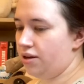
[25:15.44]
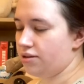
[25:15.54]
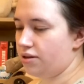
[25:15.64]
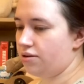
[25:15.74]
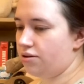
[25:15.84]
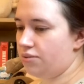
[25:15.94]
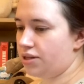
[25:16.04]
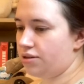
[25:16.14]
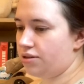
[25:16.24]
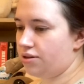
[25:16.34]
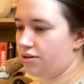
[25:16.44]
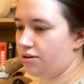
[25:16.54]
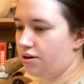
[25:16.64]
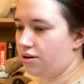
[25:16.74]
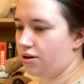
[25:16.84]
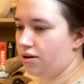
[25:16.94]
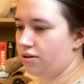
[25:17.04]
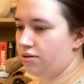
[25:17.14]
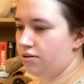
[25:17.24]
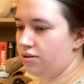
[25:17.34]
his uncle Mr.
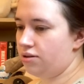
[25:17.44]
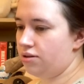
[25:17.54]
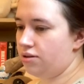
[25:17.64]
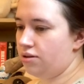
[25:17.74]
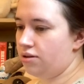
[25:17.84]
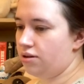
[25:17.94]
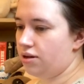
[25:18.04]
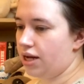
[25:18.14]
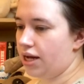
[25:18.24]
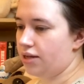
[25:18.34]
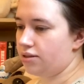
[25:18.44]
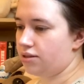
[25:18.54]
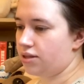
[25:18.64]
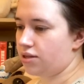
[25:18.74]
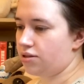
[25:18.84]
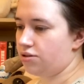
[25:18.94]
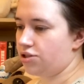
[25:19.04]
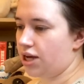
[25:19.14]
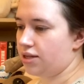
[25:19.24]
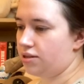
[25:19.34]
R, and his sister
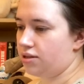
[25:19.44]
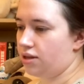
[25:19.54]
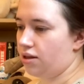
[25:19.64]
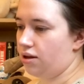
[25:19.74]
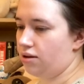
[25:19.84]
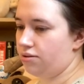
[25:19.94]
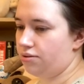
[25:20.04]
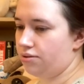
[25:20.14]
Jessie Silla.